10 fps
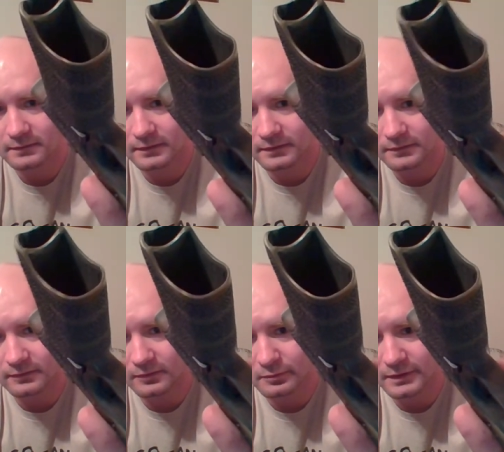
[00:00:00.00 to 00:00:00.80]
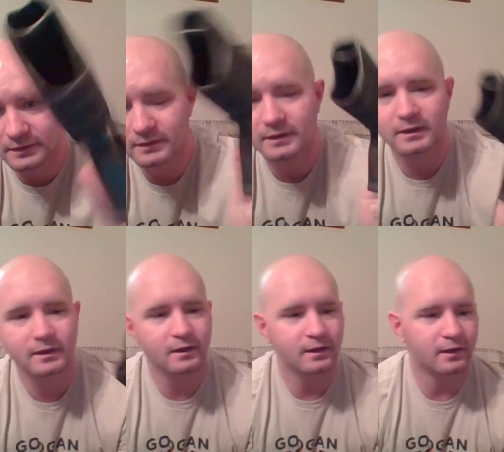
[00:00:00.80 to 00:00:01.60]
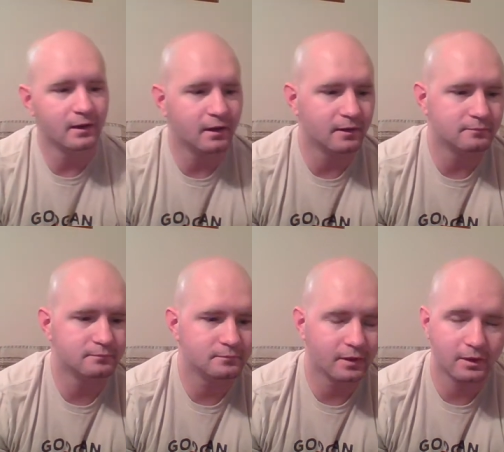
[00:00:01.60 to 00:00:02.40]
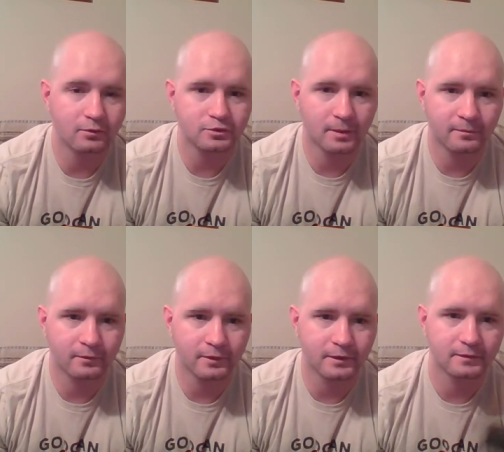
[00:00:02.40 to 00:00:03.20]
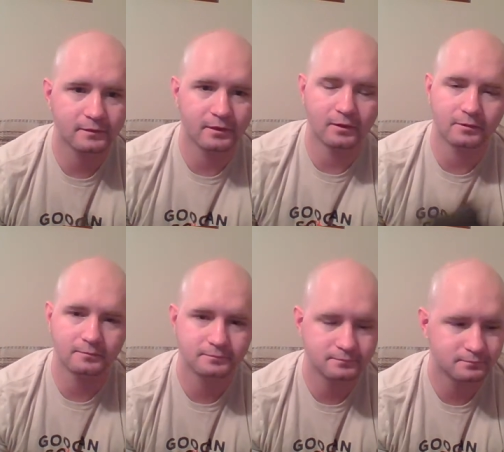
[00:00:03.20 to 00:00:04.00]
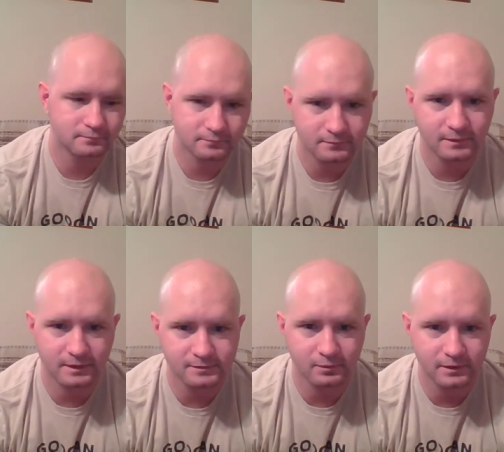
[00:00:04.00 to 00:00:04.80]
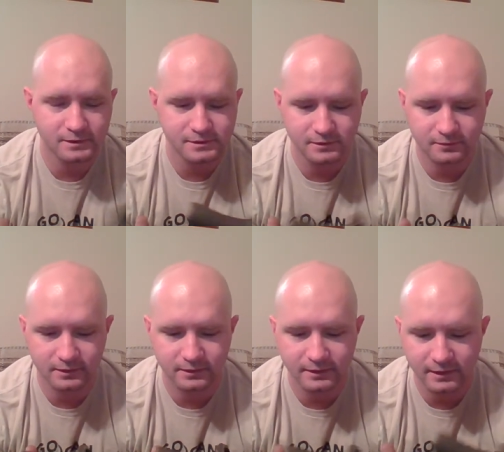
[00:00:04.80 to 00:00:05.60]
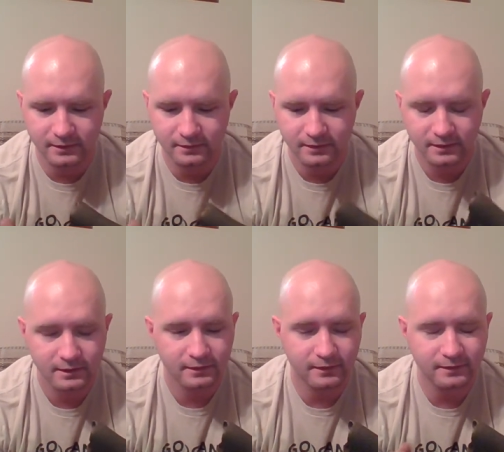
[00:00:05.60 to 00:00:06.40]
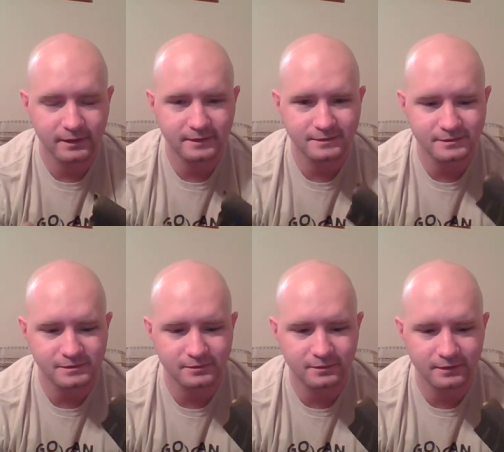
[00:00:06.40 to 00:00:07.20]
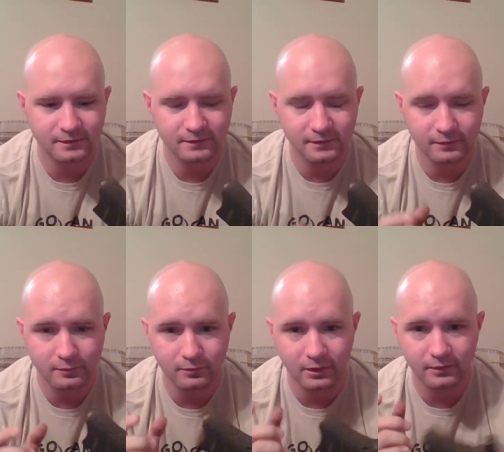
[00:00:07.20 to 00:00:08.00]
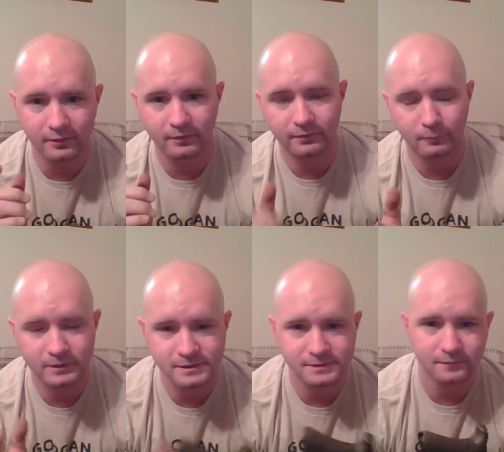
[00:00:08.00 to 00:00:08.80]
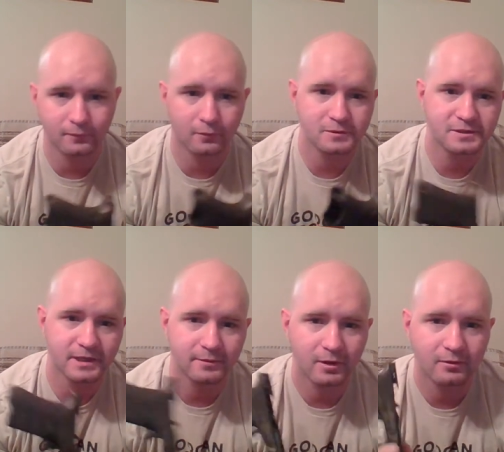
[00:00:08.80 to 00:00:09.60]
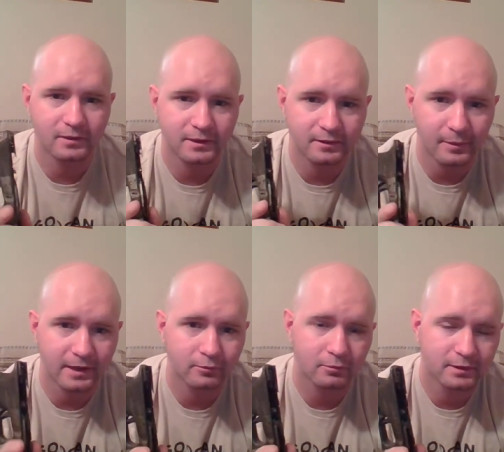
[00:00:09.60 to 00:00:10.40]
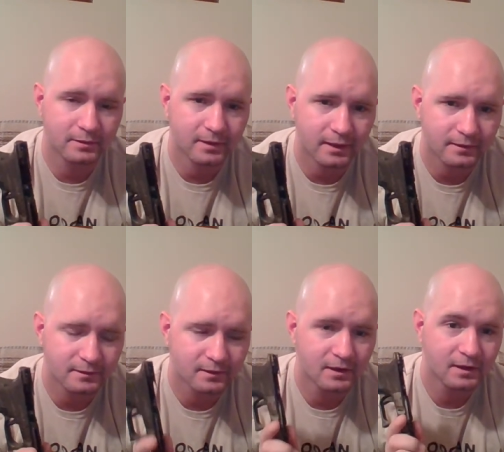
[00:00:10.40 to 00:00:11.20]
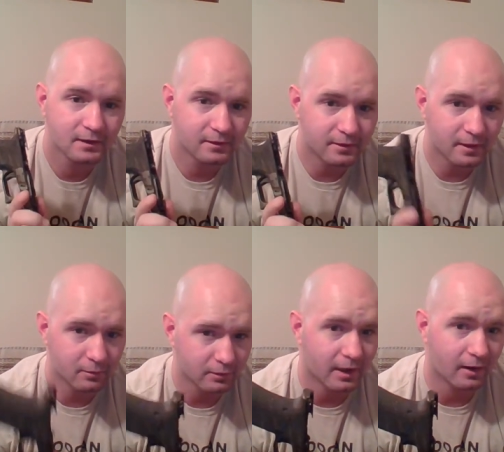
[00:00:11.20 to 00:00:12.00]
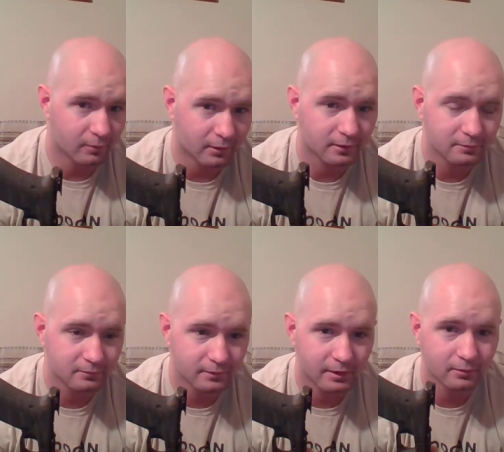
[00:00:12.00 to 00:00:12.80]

yeah, there's a little bit, uh, they don't drop free. So there's one issue. And then the next issue is if you run the Winchester forged ammo in the Magpul mags, they will not work. They